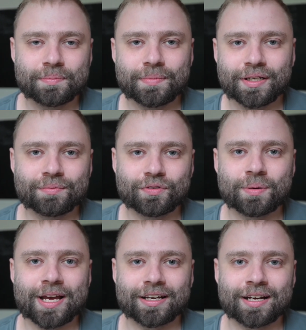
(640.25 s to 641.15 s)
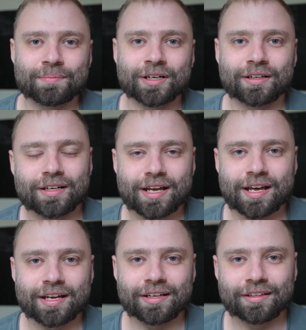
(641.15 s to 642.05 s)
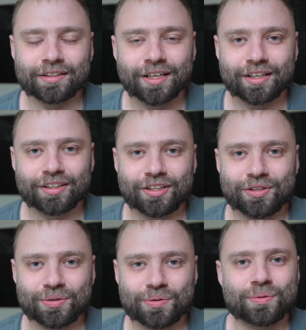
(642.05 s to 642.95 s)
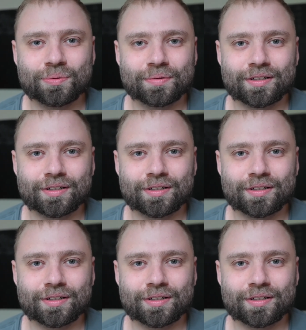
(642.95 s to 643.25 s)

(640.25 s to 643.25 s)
medium format camera and you